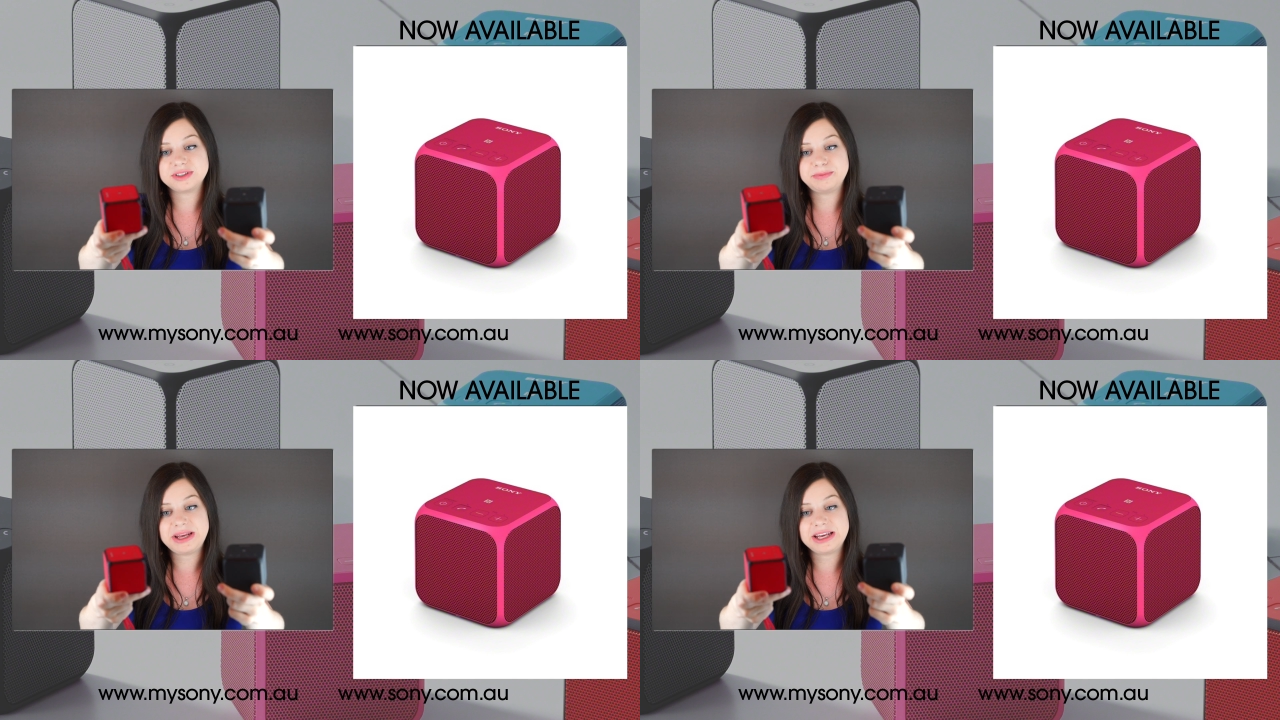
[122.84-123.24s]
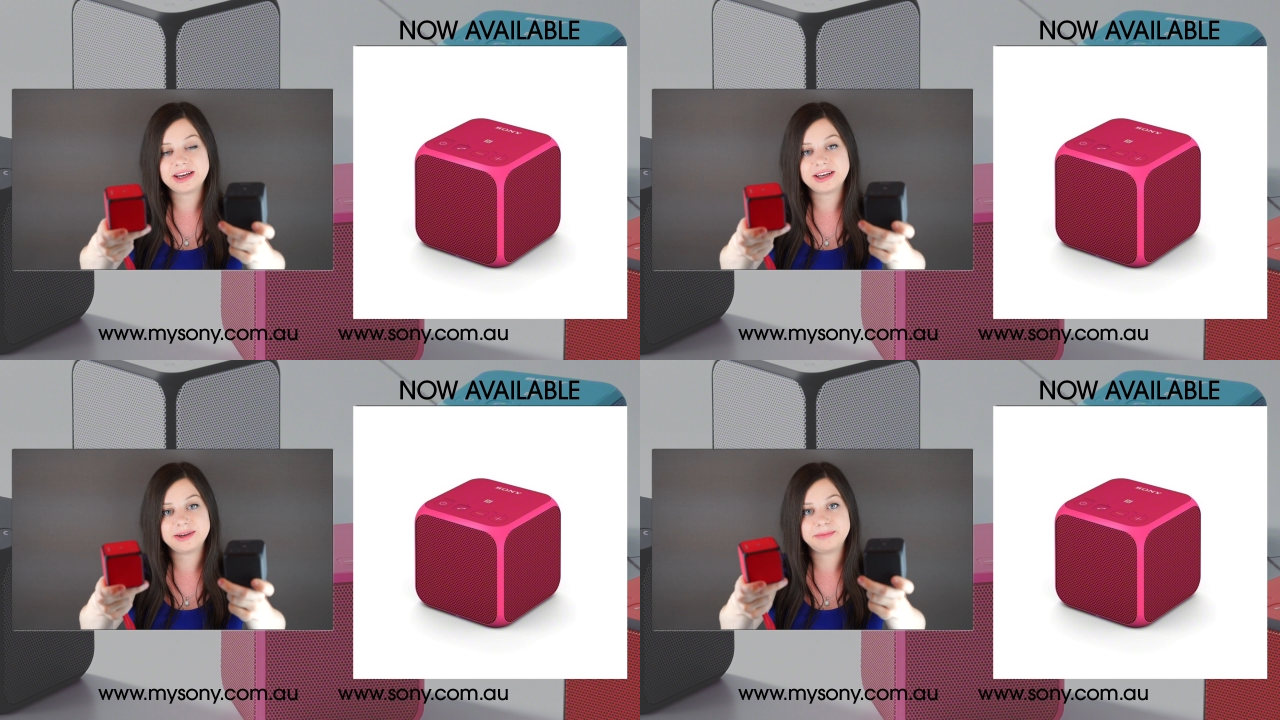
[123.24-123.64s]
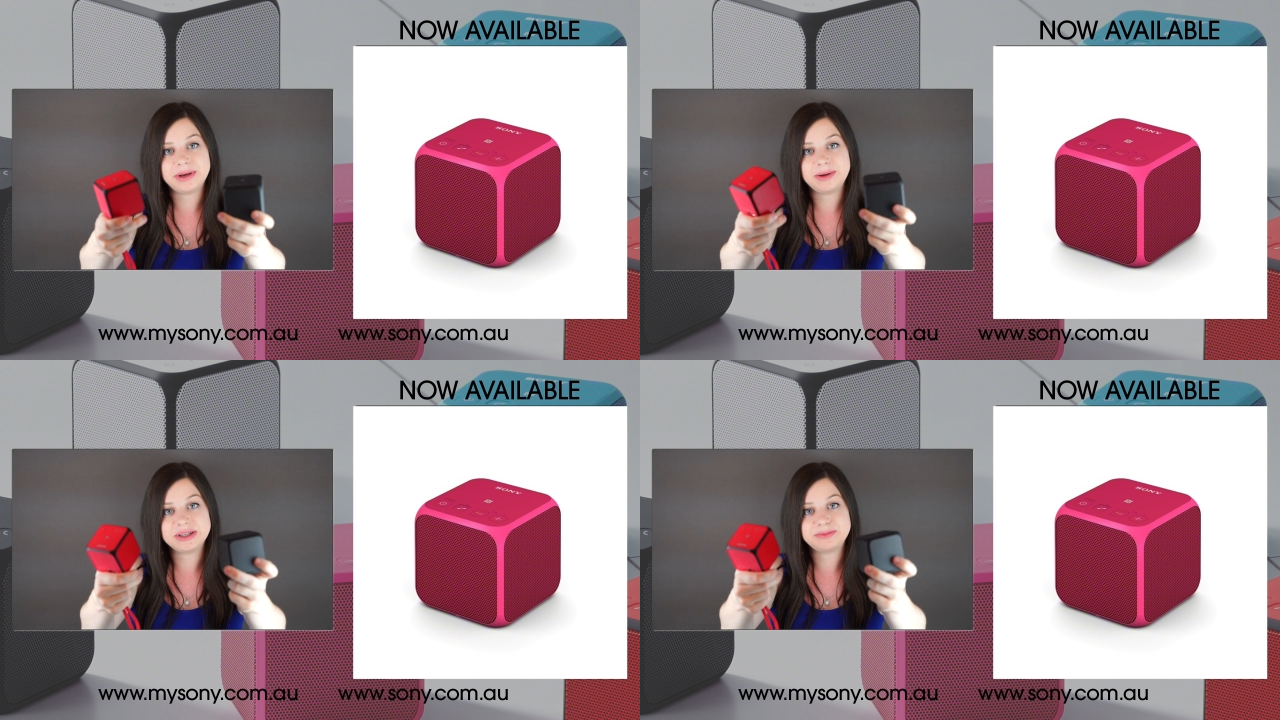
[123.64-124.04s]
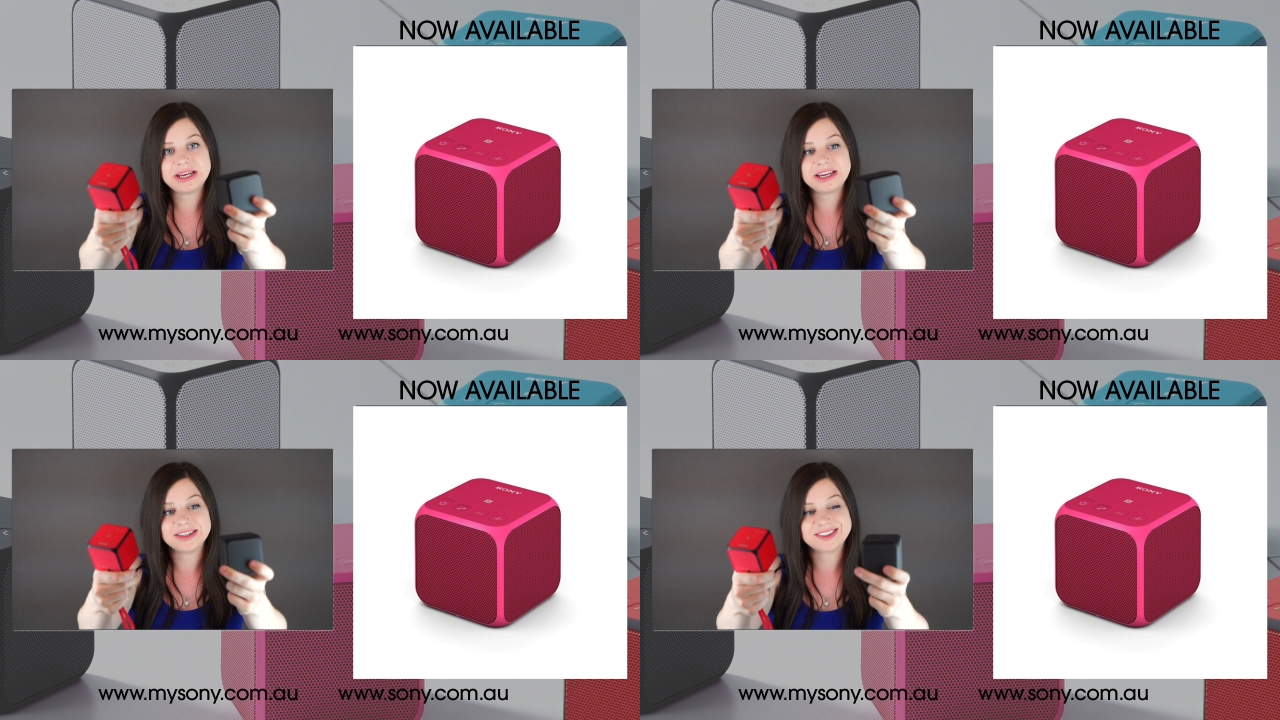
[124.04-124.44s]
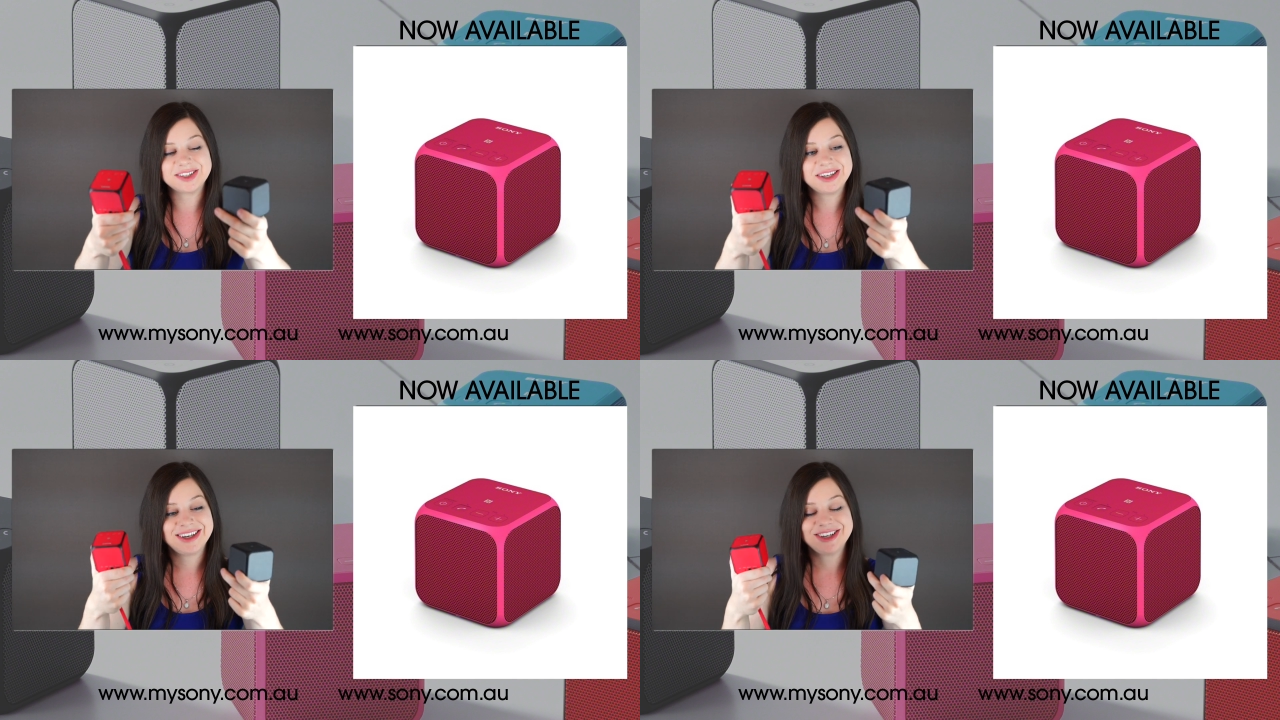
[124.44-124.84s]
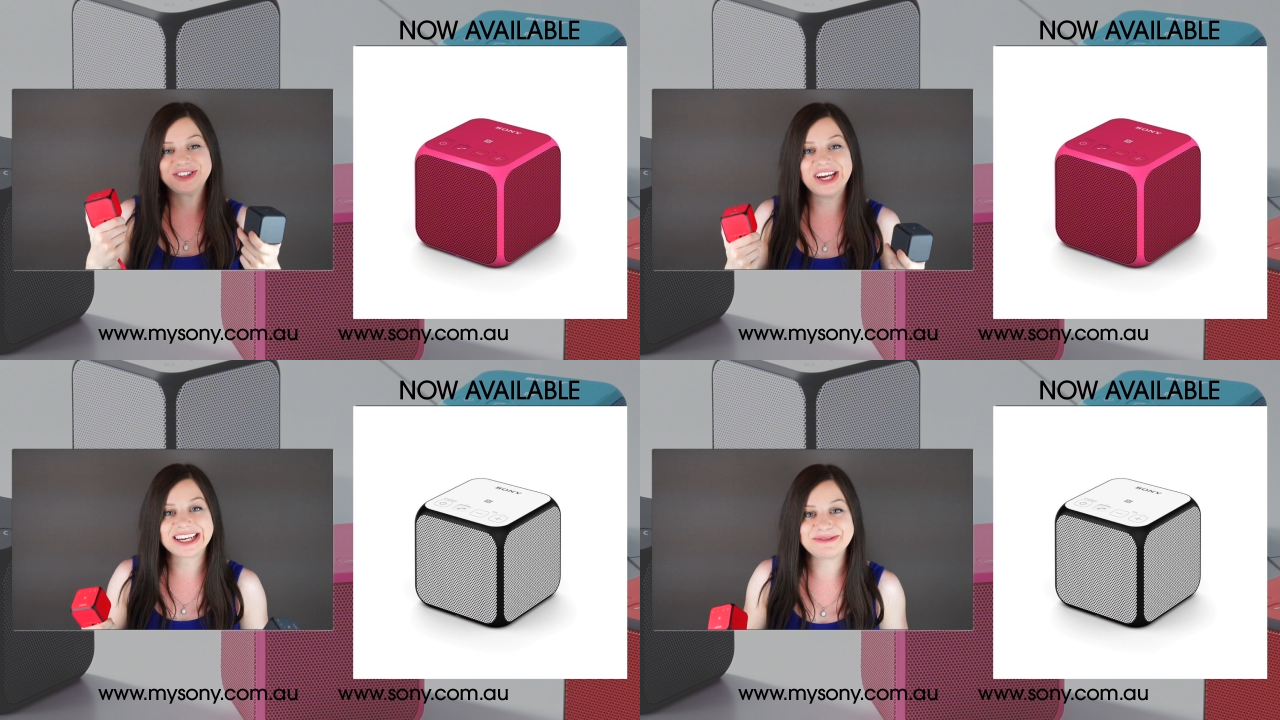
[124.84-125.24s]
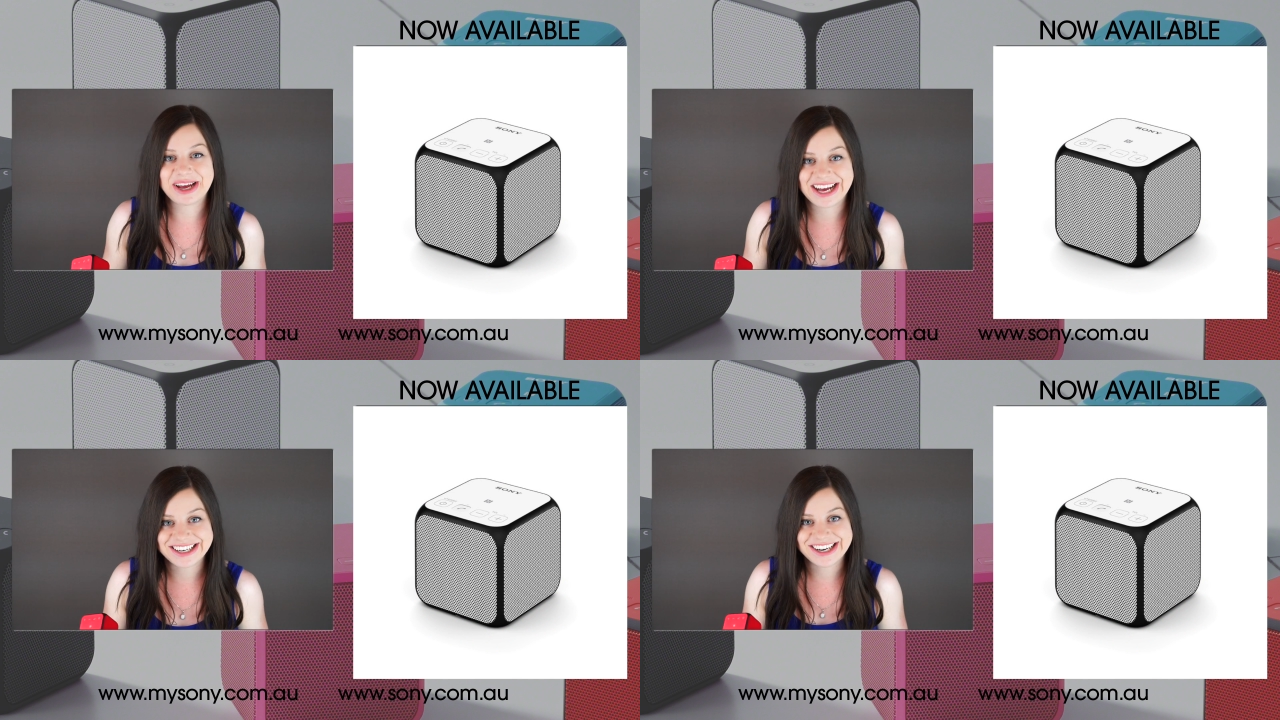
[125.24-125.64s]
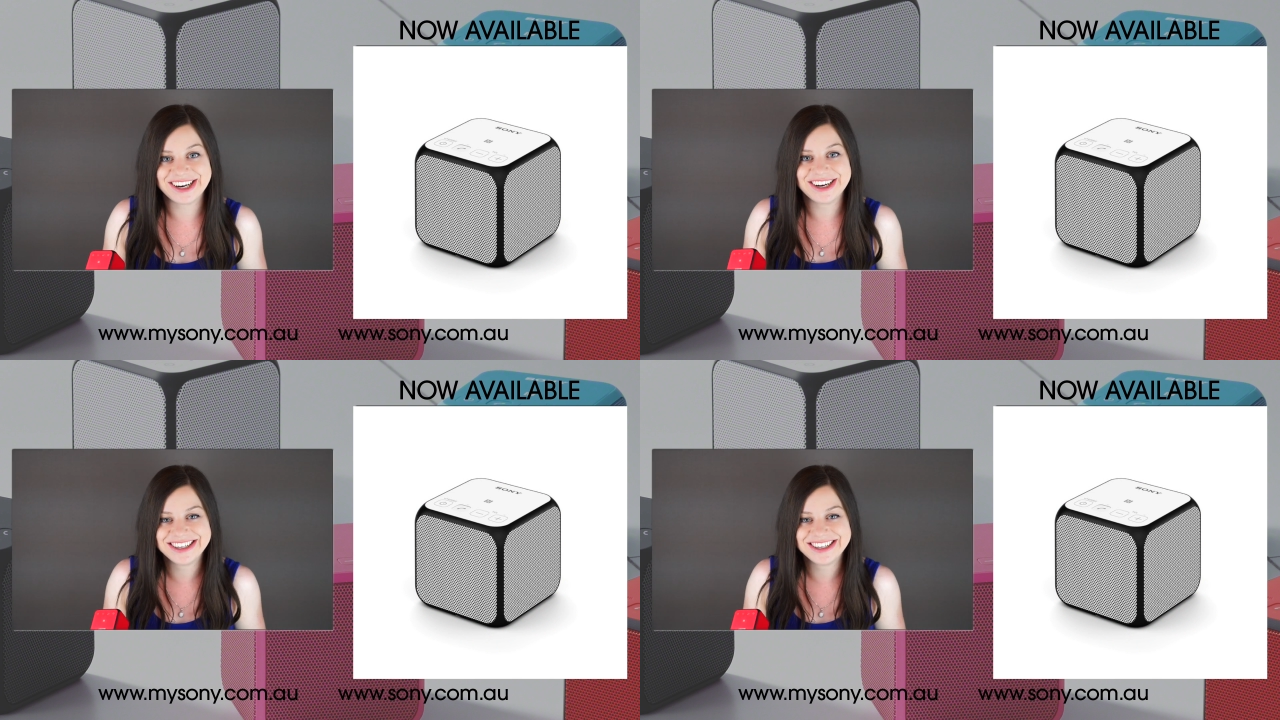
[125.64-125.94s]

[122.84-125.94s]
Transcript: speaker, baby speakers, check them out.